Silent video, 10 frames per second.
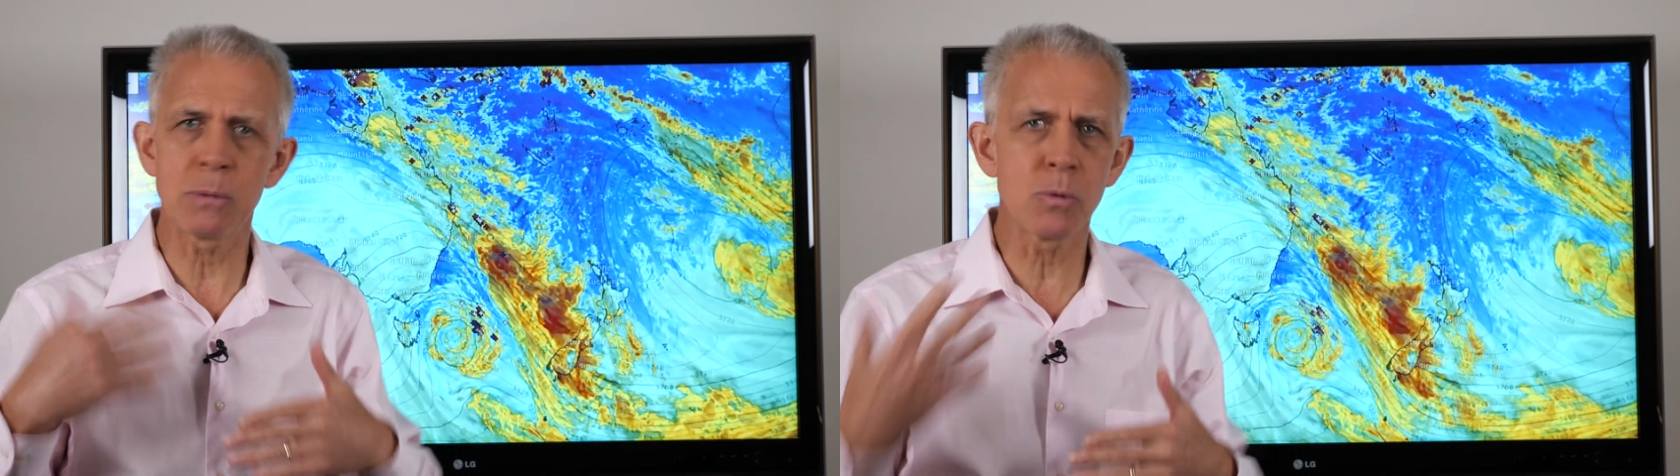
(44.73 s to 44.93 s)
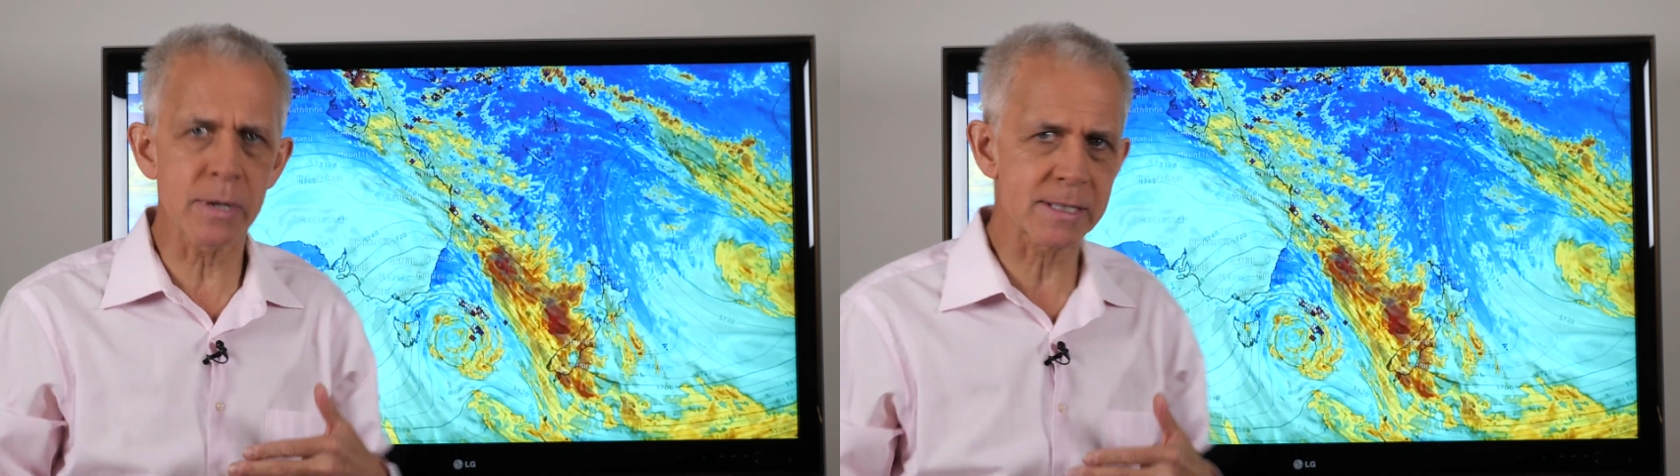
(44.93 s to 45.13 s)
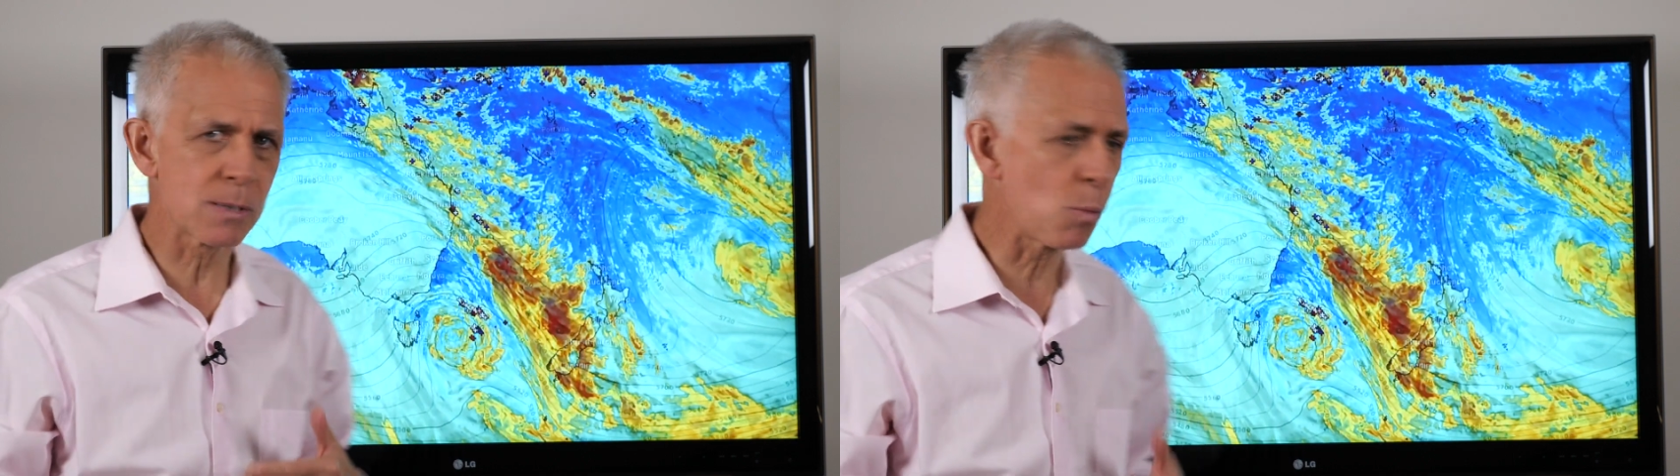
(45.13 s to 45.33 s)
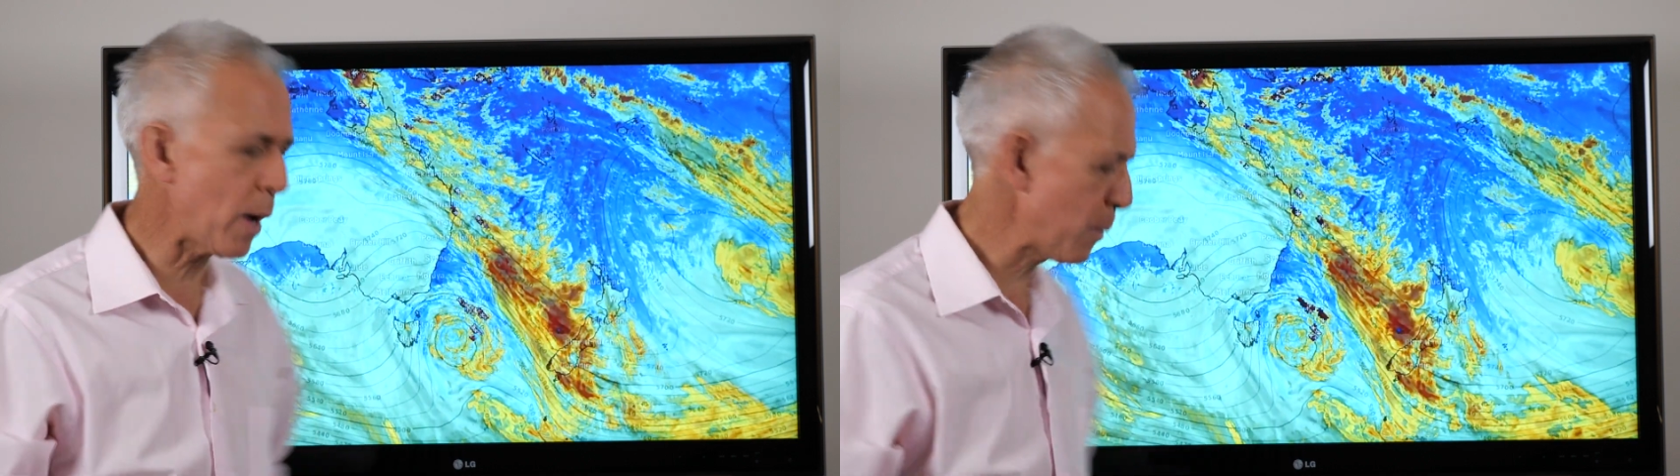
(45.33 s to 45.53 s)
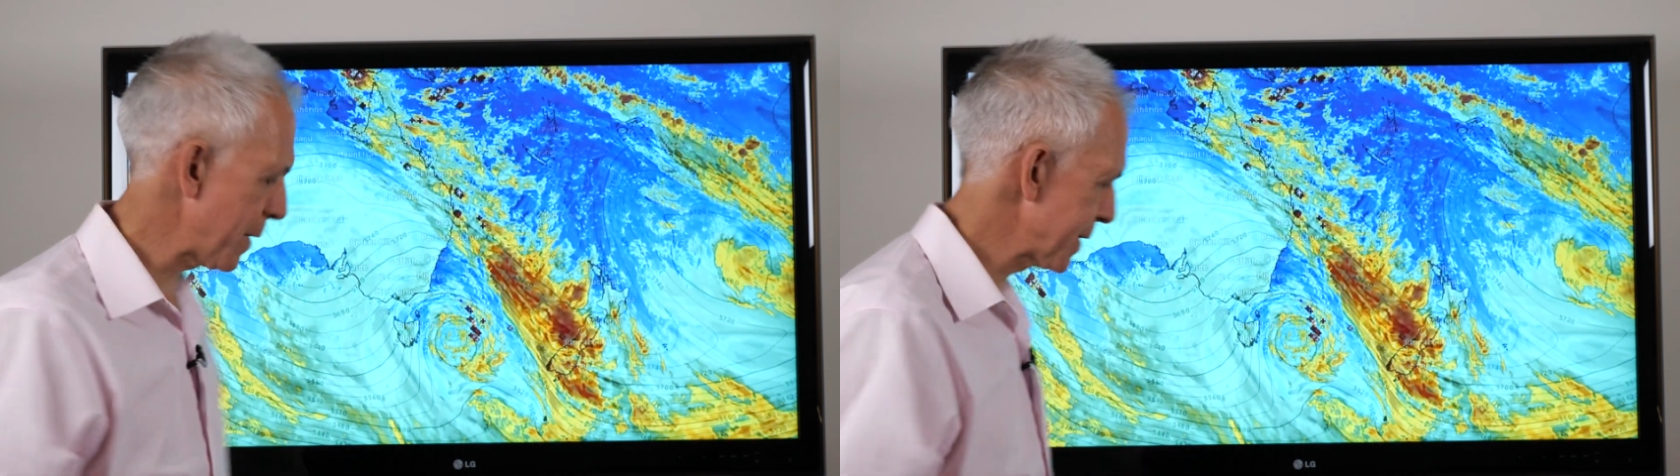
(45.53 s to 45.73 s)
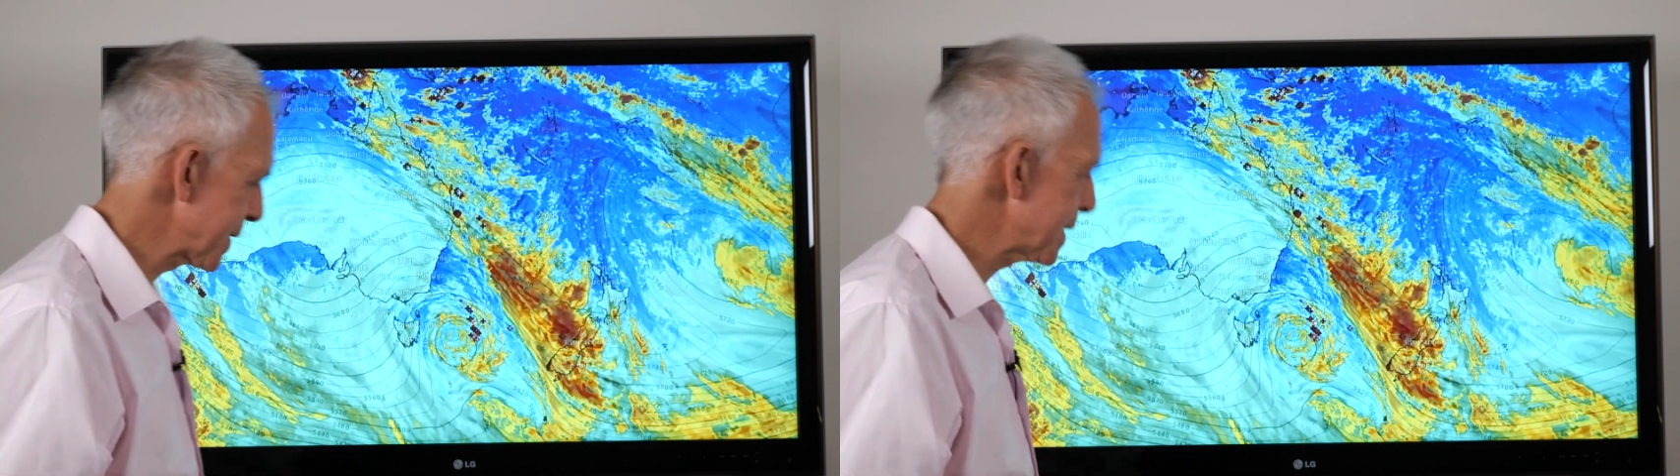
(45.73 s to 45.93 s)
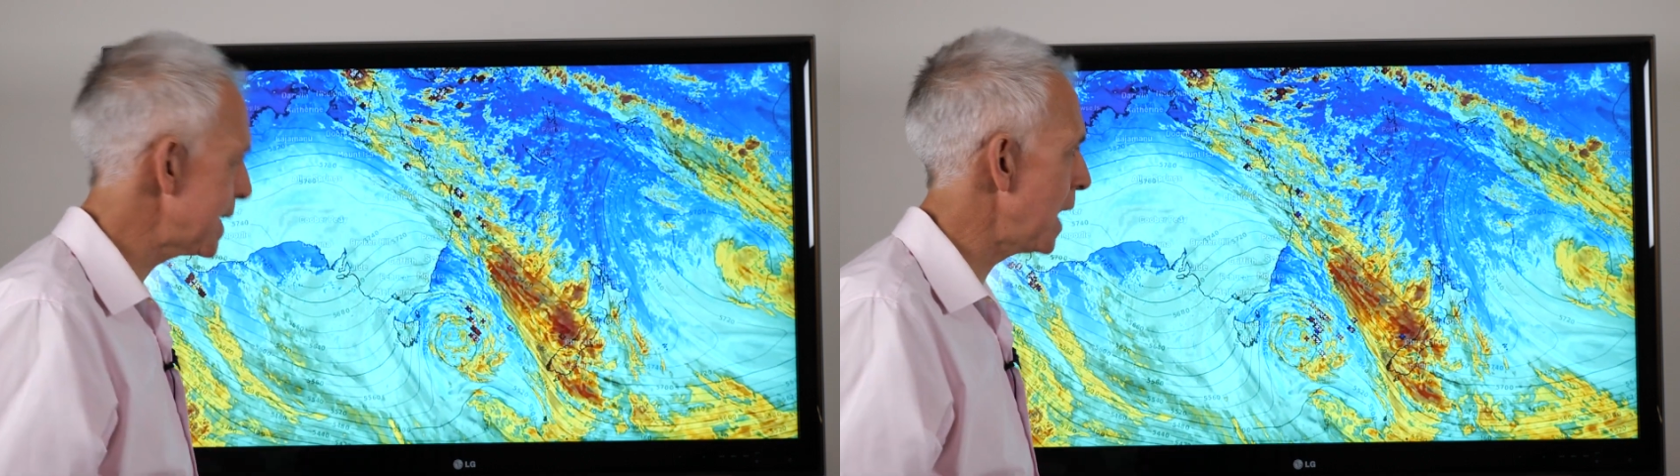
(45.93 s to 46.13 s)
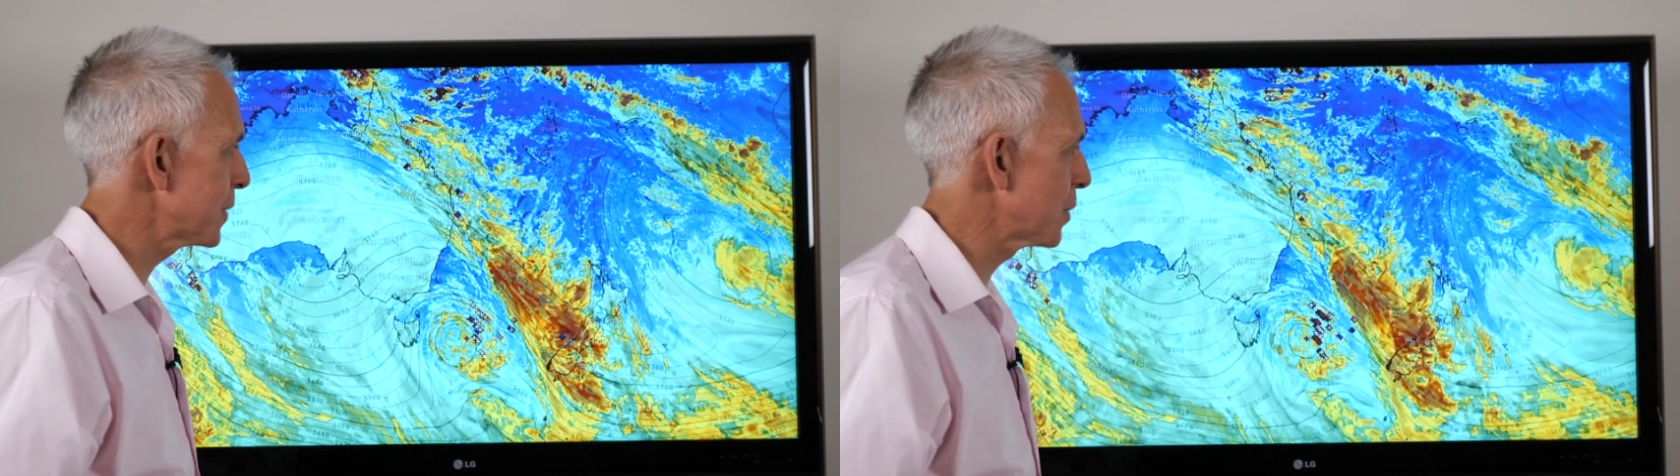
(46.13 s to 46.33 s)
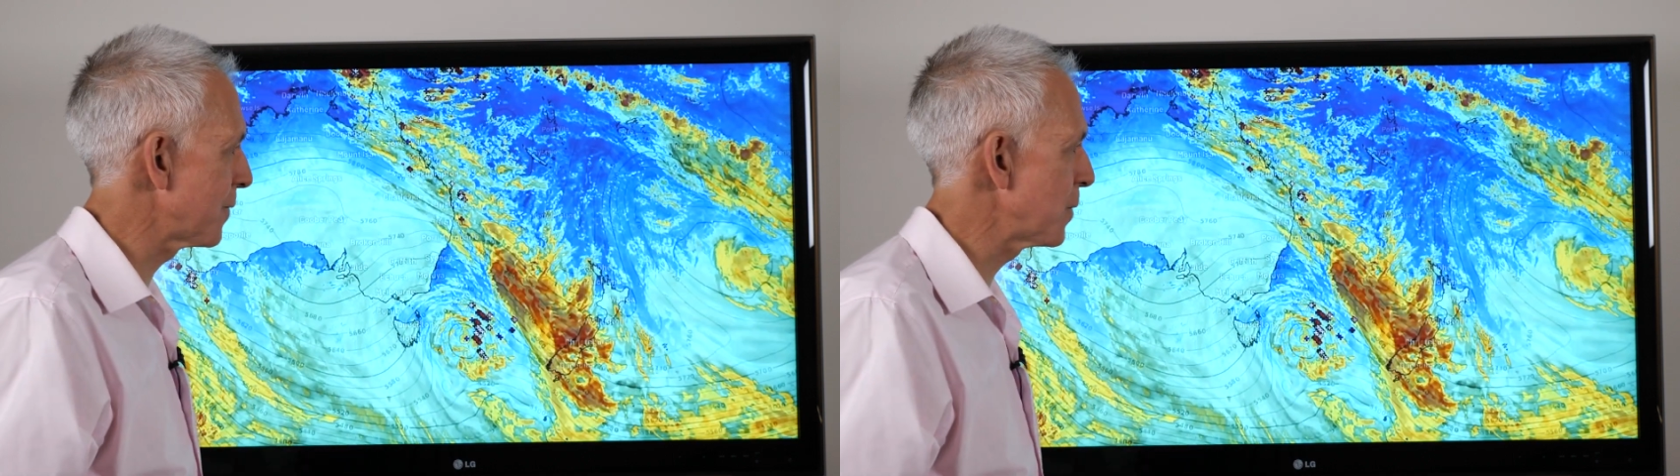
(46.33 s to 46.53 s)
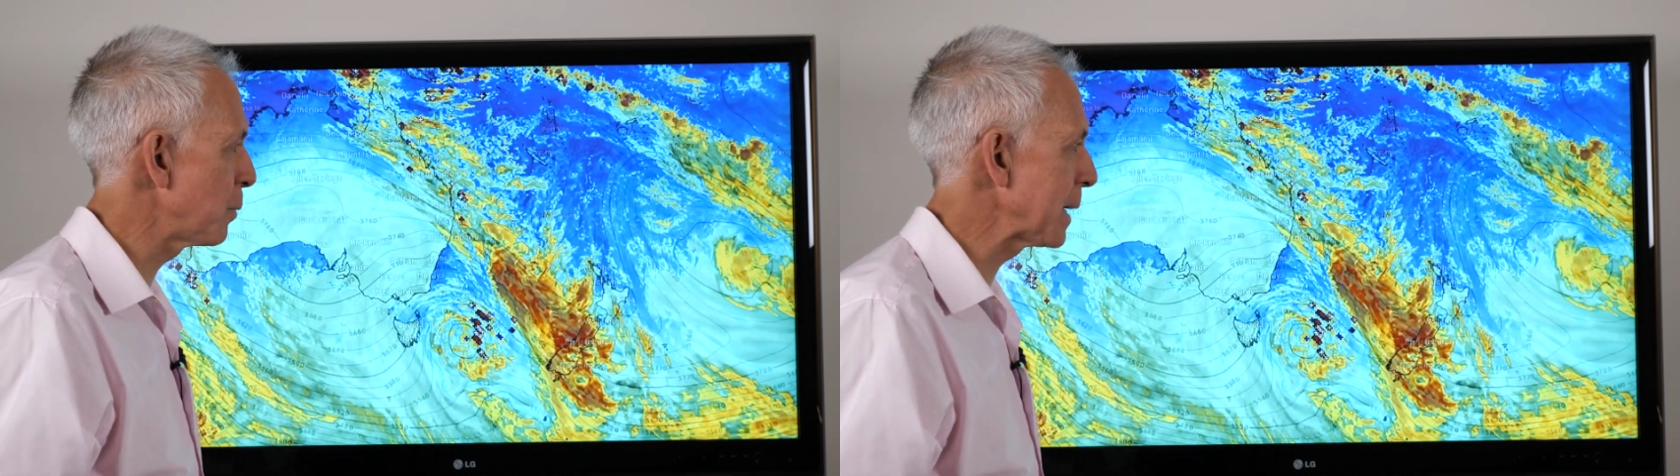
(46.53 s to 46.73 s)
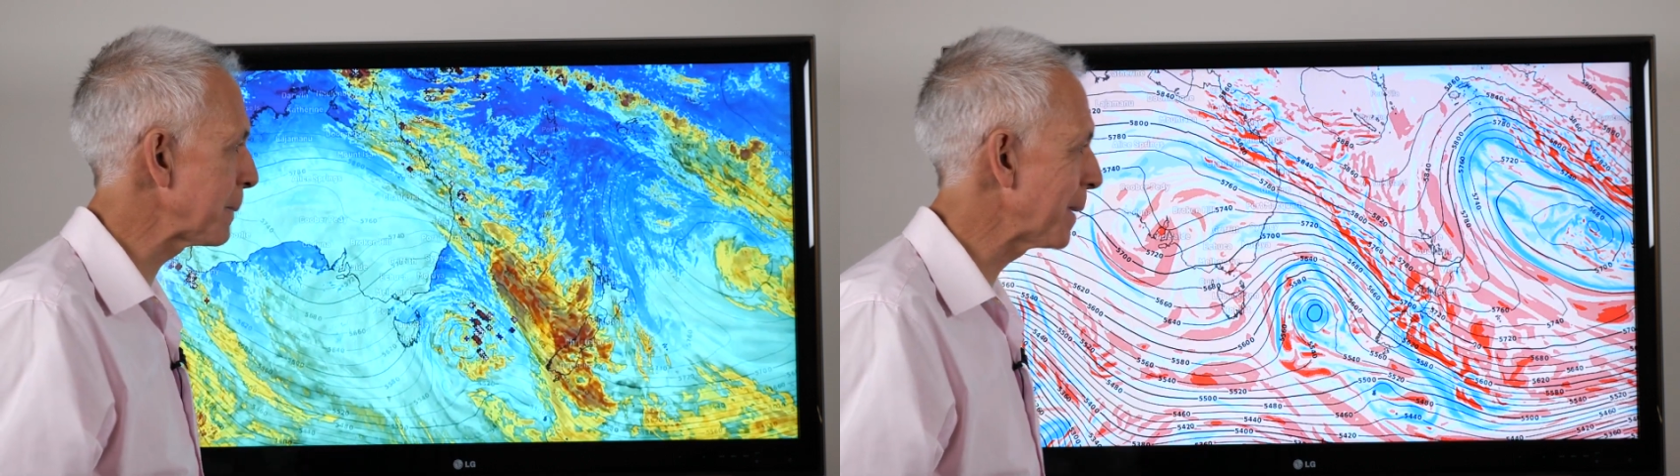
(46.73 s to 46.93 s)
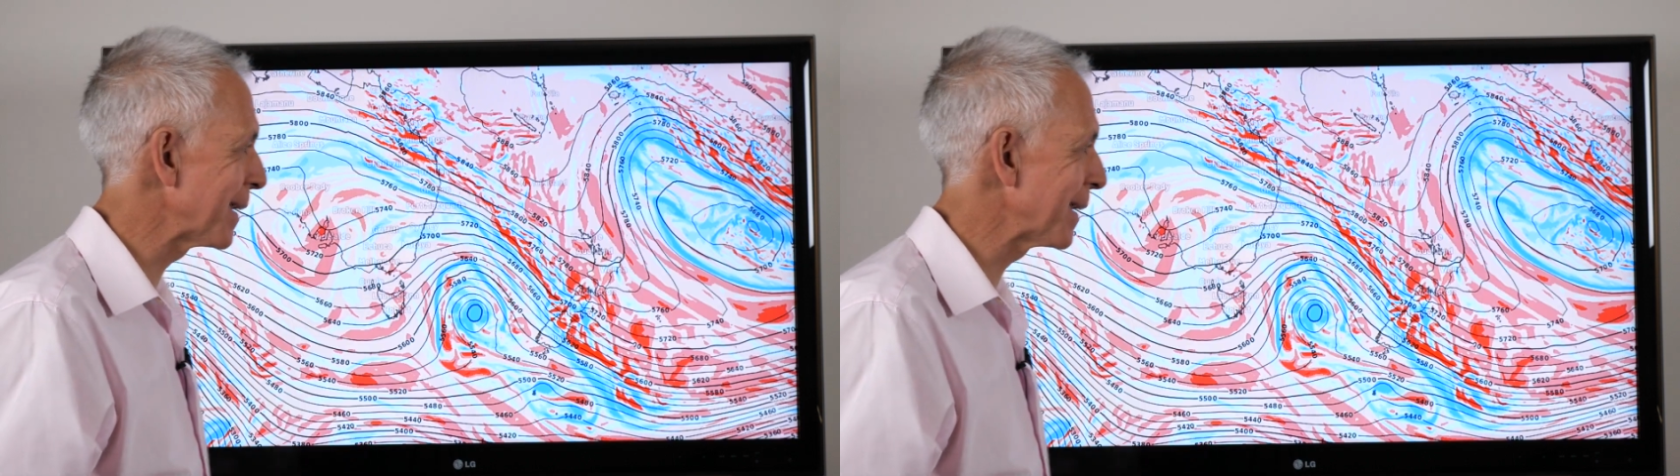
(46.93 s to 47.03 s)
you will get some wet weather to start off the week,